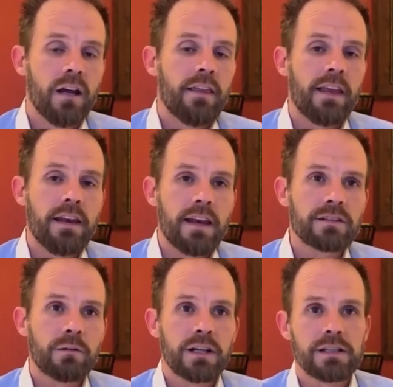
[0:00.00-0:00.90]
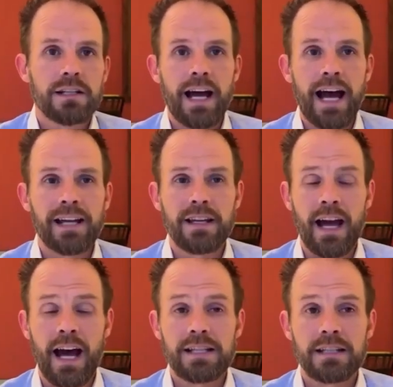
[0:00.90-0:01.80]
The next question to
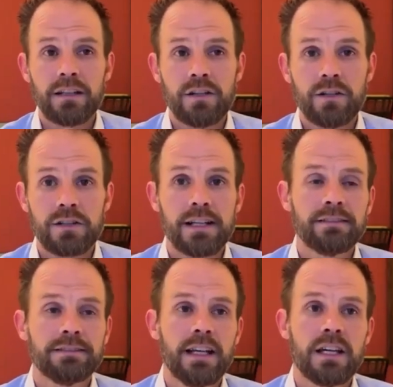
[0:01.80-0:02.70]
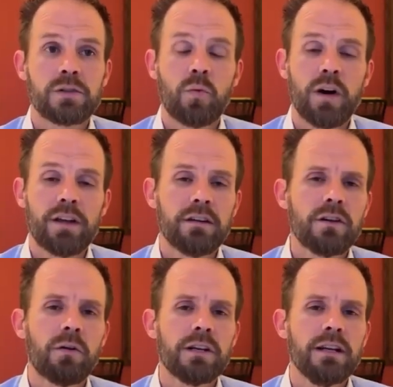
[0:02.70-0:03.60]
ask yourself is whether you're
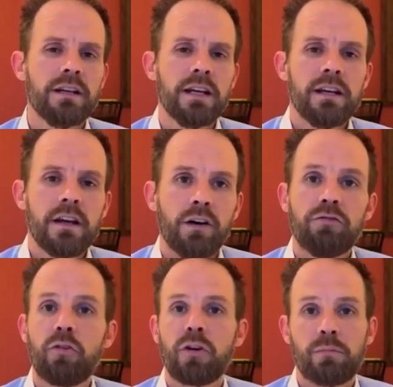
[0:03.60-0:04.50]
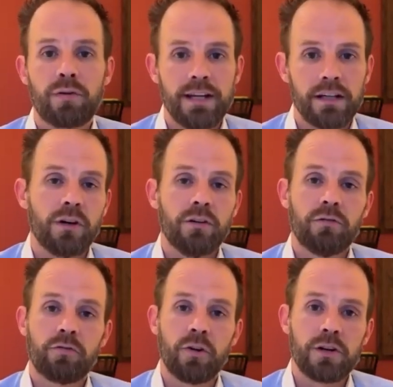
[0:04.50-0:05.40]
going to need foreign protection
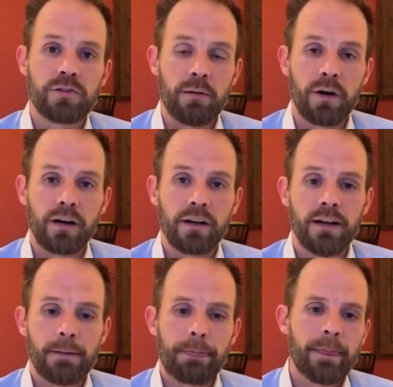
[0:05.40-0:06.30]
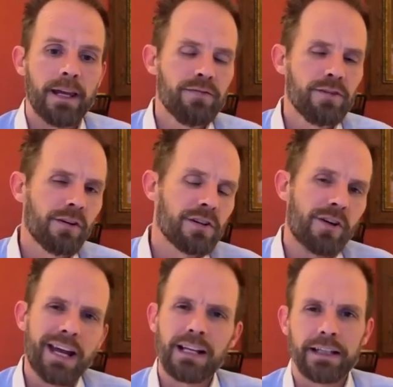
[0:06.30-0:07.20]
for your trademark. If you're a
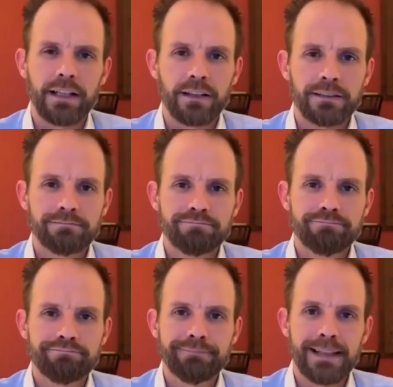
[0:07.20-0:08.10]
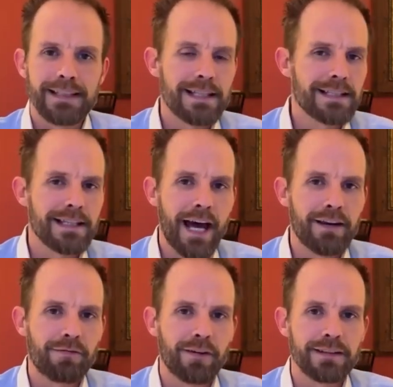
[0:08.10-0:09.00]
dry cleaner in
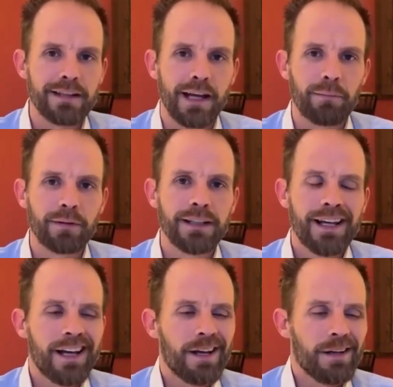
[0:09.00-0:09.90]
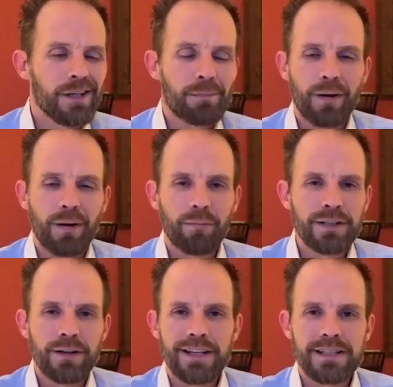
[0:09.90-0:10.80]
Cincinnati, for example, you probably
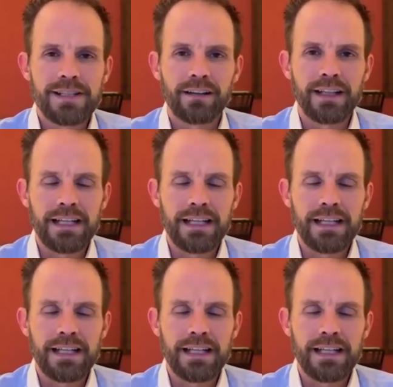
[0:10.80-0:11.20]
don't necessarily